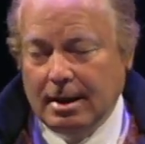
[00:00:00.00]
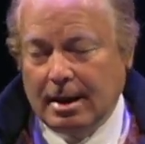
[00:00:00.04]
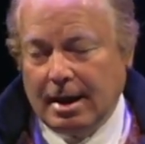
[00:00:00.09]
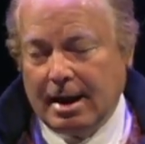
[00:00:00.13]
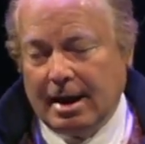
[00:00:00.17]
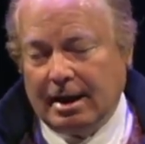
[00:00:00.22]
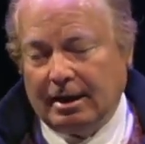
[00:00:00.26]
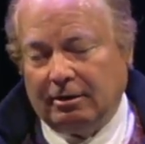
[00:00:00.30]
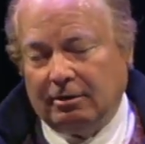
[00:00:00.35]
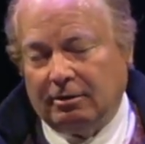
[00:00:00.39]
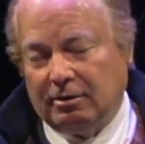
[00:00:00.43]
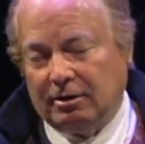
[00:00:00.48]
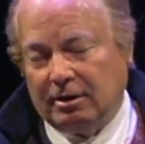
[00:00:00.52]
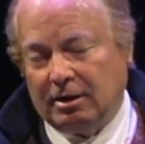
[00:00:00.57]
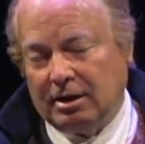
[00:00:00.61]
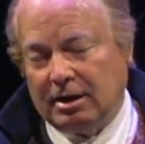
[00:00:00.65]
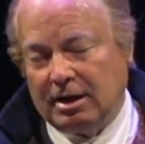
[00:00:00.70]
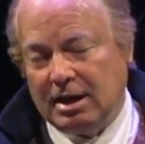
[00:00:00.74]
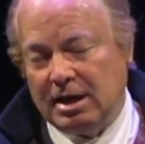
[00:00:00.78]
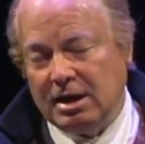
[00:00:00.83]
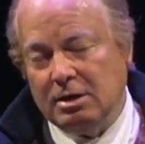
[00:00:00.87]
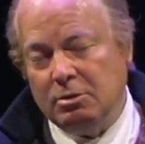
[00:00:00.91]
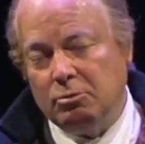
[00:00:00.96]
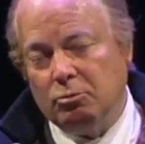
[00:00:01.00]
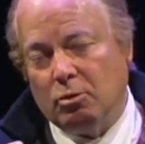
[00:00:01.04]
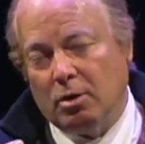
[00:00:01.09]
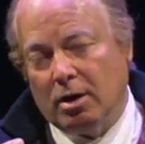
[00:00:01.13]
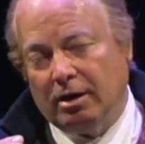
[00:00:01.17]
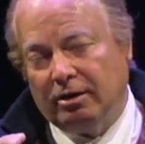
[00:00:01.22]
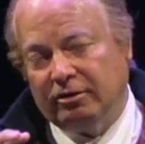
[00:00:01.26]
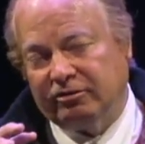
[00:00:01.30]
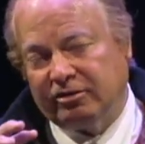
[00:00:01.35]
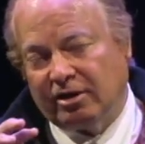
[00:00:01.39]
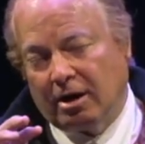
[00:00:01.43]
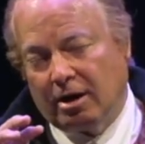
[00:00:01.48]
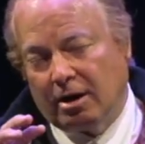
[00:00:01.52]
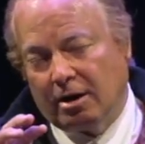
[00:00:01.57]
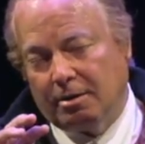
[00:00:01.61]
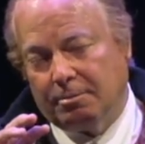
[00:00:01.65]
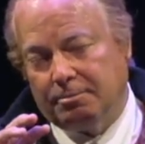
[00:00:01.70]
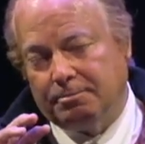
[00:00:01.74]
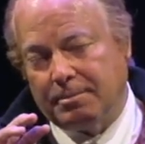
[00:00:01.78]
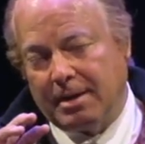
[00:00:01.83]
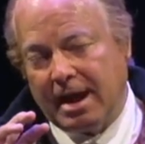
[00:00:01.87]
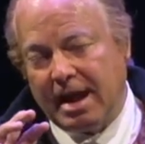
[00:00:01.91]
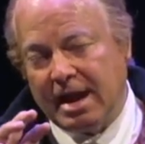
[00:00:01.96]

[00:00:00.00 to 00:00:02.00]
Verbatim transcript: And he was our